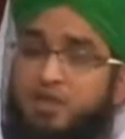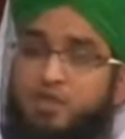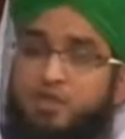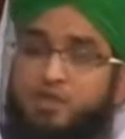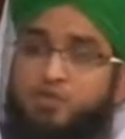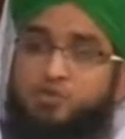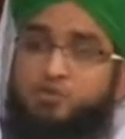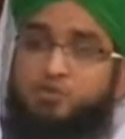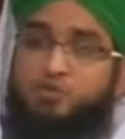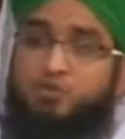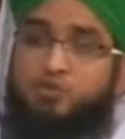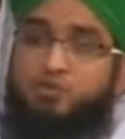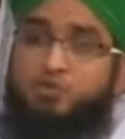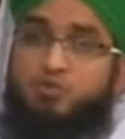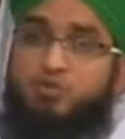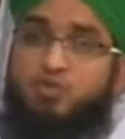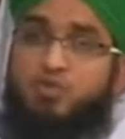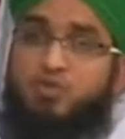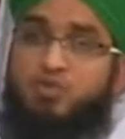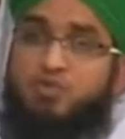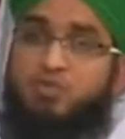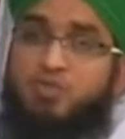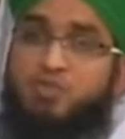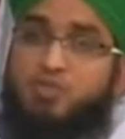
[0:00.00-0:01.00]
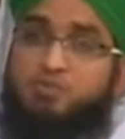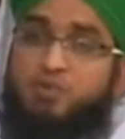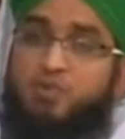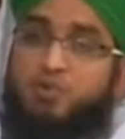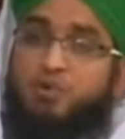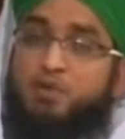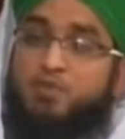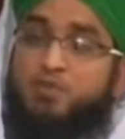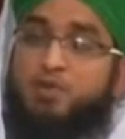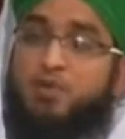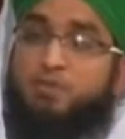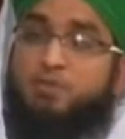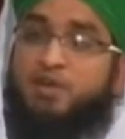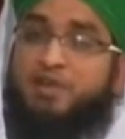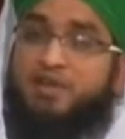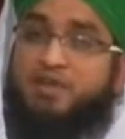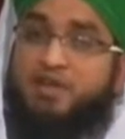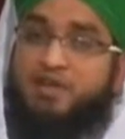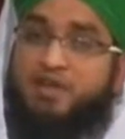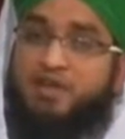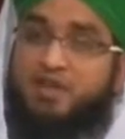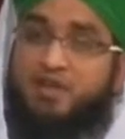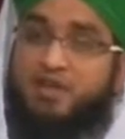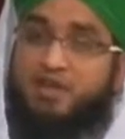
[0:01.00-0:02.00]
So these people were
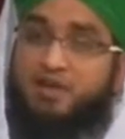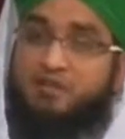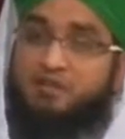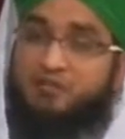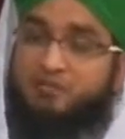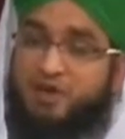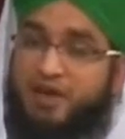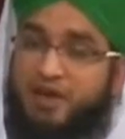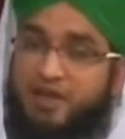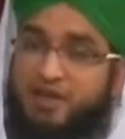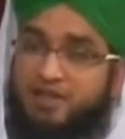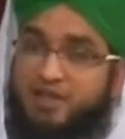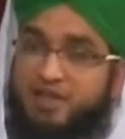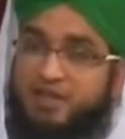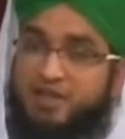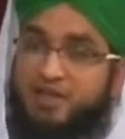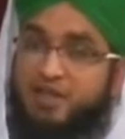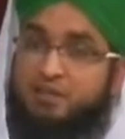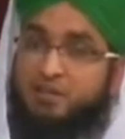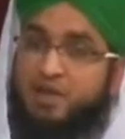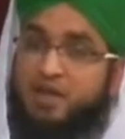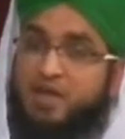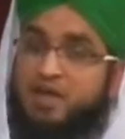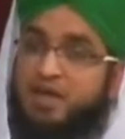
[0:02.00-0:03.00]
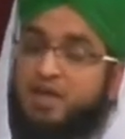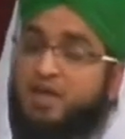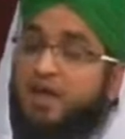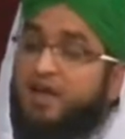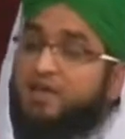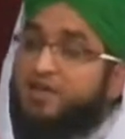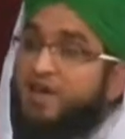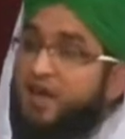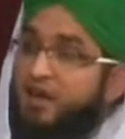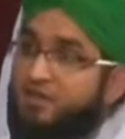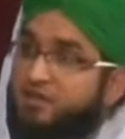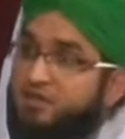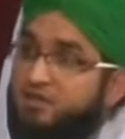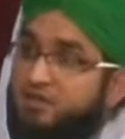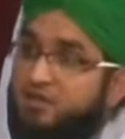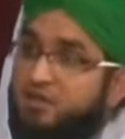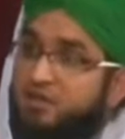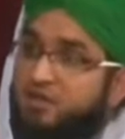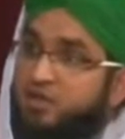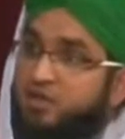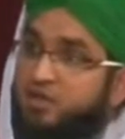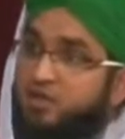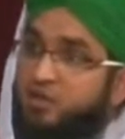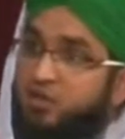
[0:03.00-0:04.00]
basically afraid that they may get attacked
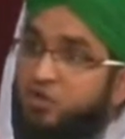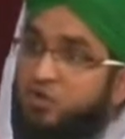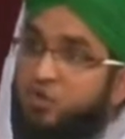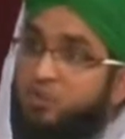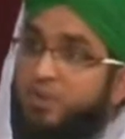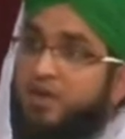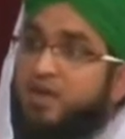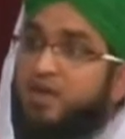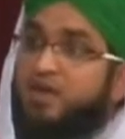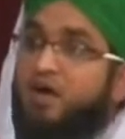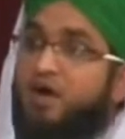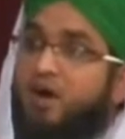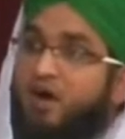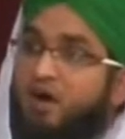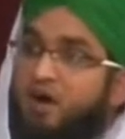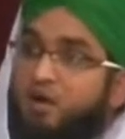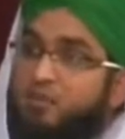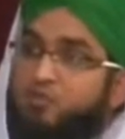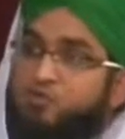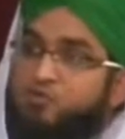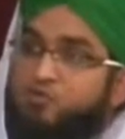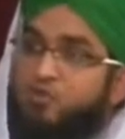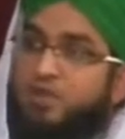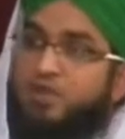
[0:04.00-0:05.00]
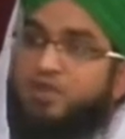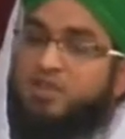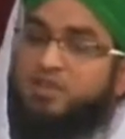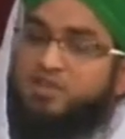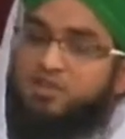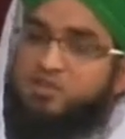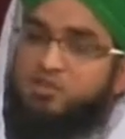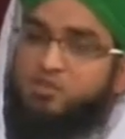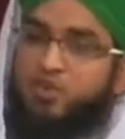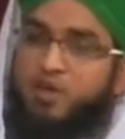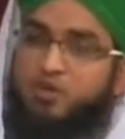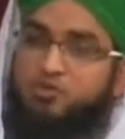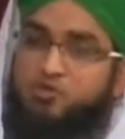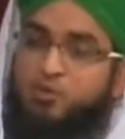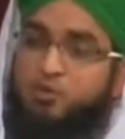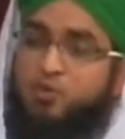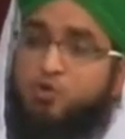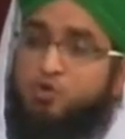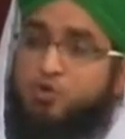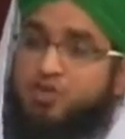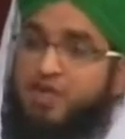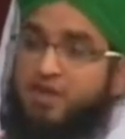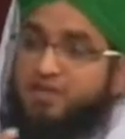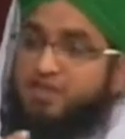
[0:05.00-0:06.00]
or may get harmed. So in this way, to
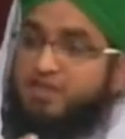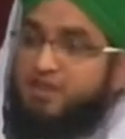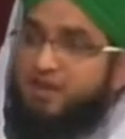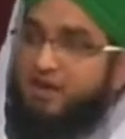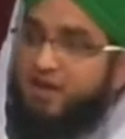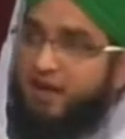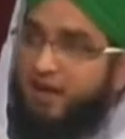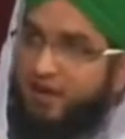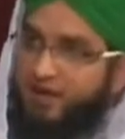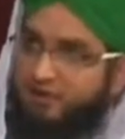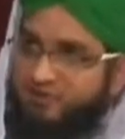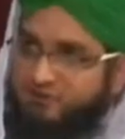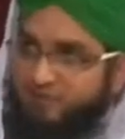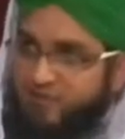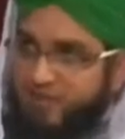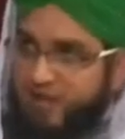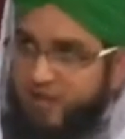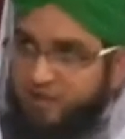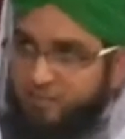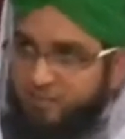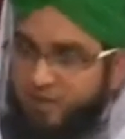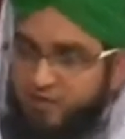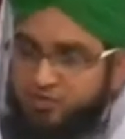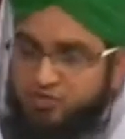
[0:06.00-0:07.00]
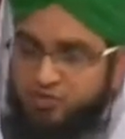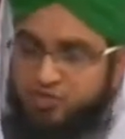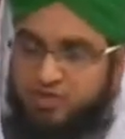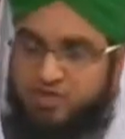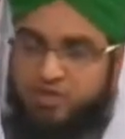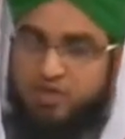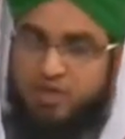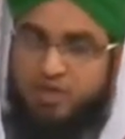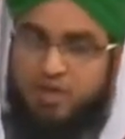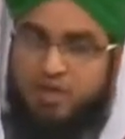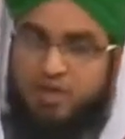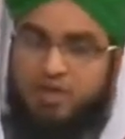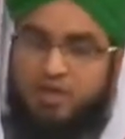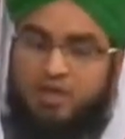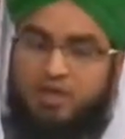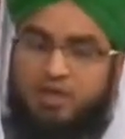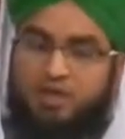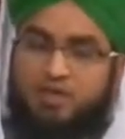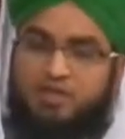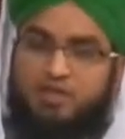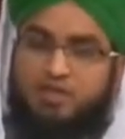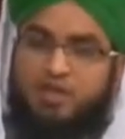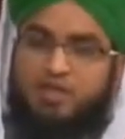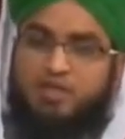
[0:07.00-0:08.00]
protect their lives, they had mentioned
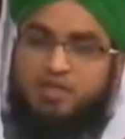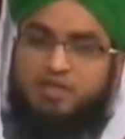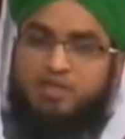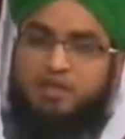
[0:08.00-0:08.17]
that